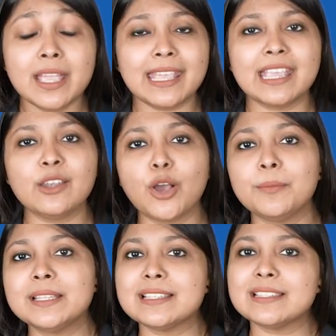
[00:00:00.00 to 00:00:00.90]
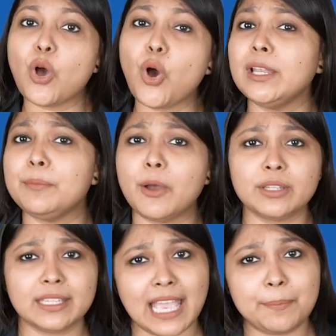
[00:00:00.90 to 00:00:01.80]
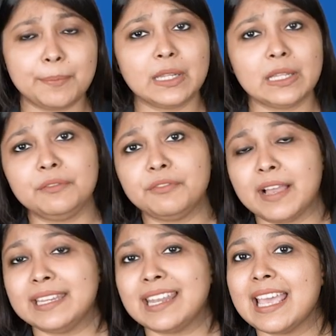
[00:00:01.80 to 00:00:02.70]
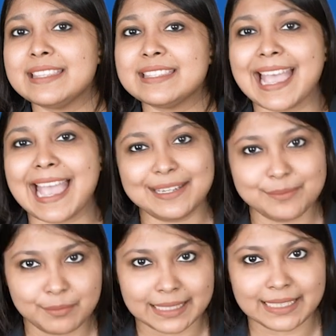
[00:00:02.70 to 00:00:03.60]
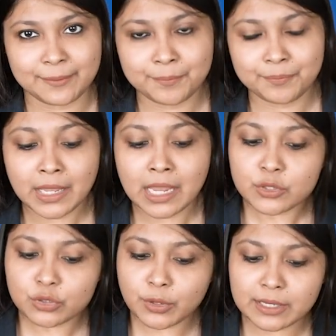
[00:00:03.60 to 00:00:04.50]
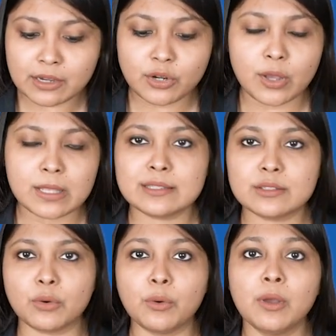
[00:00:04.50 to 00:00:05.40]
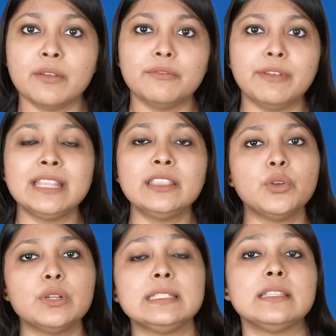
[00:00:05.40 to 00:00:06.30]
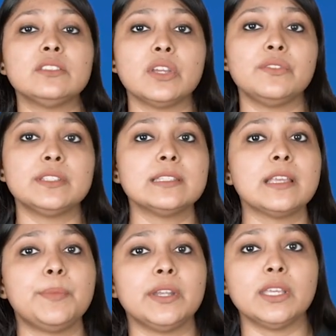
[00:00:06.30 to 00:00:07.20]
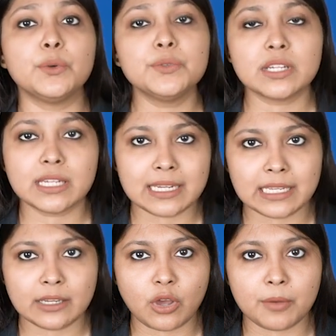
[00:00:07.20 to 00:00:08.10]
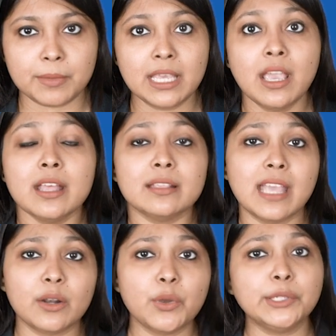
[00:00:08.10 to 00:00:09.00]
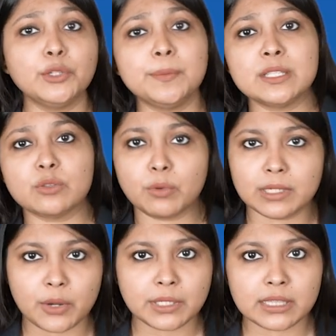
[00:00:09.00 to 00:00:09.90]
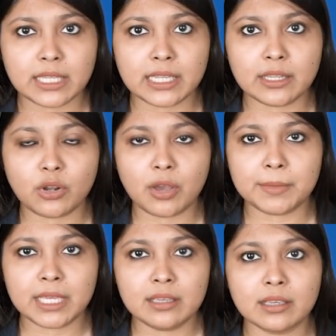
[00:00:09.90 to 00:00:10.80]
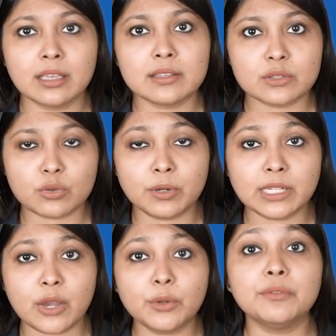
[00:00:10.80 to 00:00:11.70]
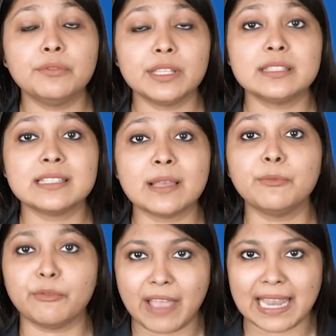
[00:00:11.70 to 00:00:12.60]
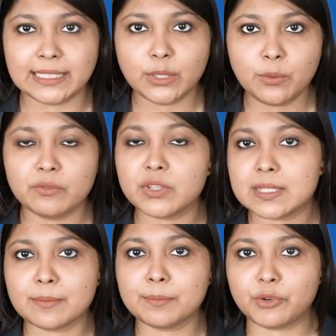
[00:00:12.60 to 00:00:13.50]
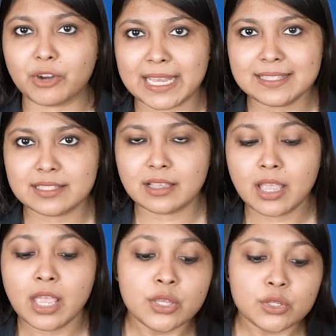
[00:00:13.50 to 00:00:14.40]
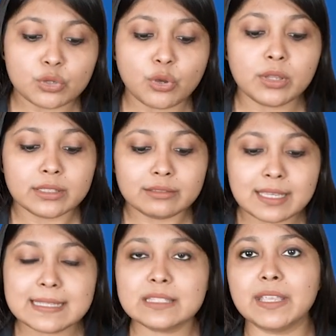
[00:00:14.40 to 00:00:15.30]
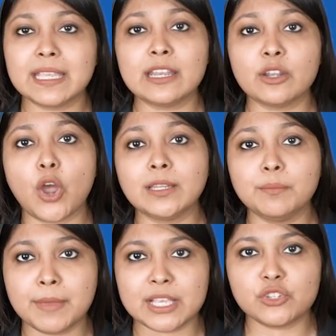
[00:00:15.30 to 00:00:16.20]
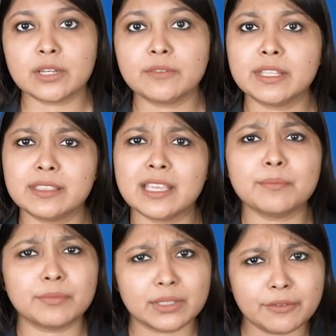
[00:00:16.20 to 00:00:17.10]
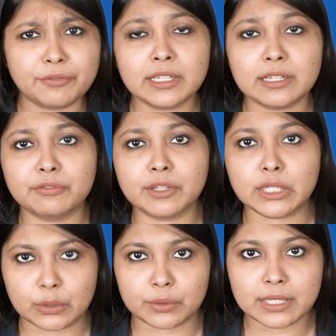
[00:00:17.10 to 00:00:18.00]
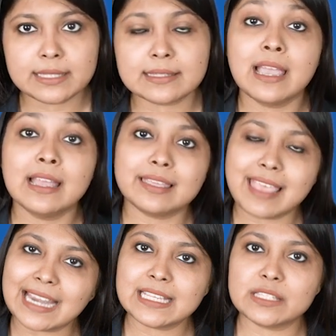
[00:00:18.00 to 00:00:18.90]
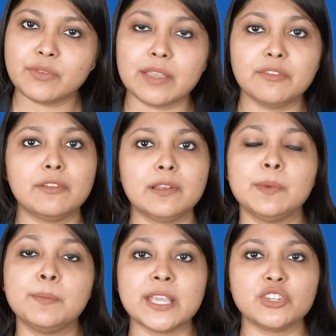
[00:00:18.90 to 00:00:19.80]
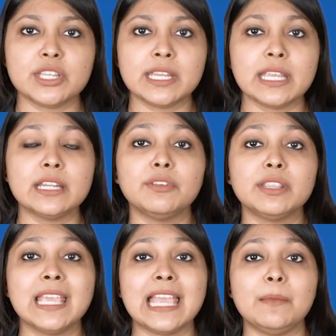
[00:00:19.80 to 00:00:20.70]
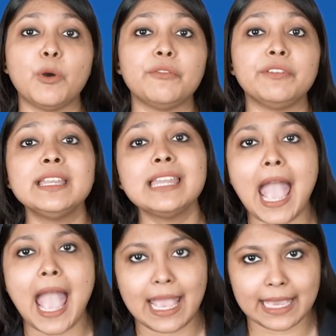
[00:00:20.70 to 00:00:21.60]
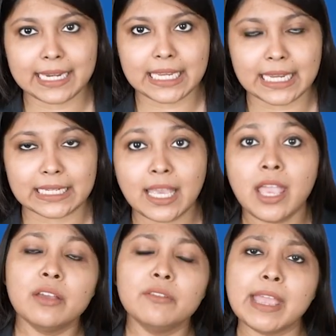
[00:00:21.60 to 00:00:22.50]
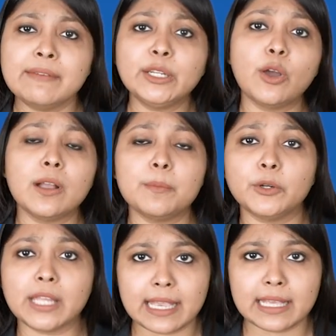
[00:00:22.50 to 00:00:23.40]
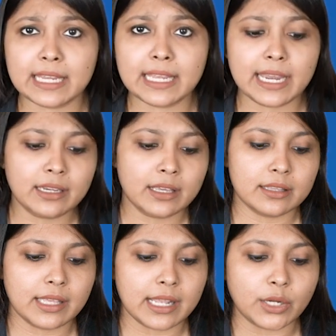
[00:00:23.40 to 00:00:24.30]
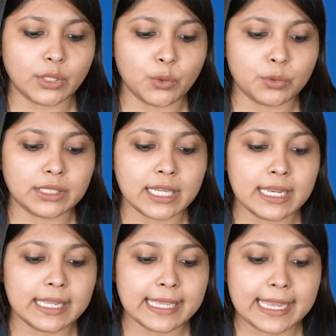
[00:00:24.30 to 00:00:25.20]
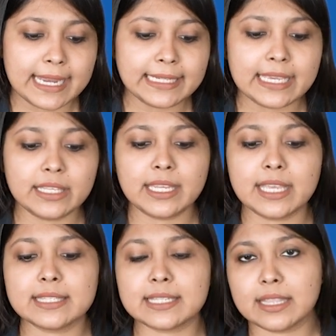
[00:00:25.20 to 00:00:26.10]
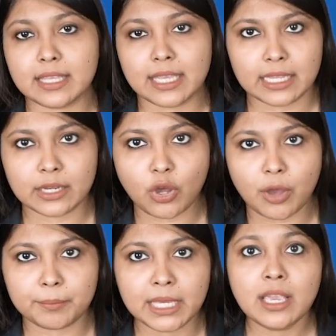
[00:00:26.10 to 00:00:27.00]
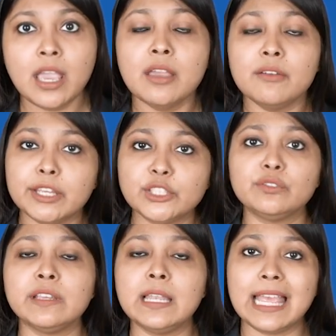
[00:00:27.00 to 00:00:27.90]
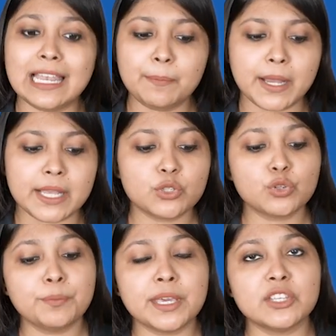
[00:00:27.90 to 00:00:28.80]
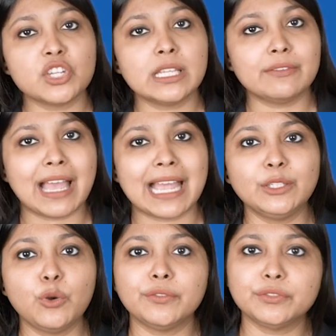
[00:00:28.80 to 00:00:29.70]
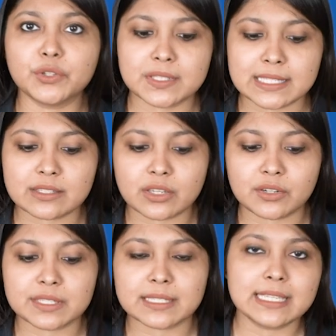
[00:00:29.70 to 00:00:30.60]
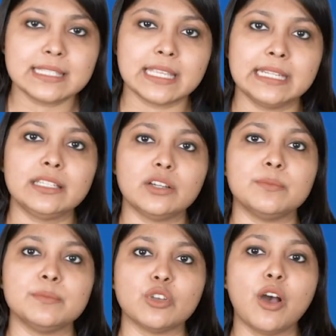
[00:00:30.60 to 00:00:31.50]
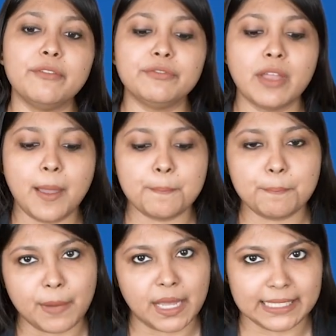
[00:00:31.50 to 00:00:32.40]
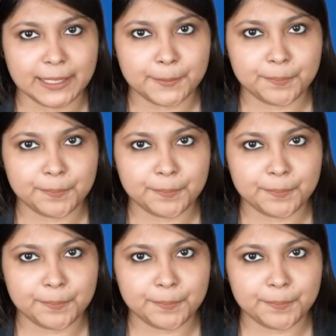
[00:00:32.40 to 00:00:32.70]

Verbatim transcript: Economics is all about capital, finance and money. So here also, when the goods and services are produced in an economy, they are going to be sold out in the economy sold out with some value, with some price. So this we cannot measure with the different, different units. That is why we will be measuring it with the help of an aggregate. When we talk about aggregate, there are total 8 aggregates in the economy which will help us to measure the value of goods and services in terms of money.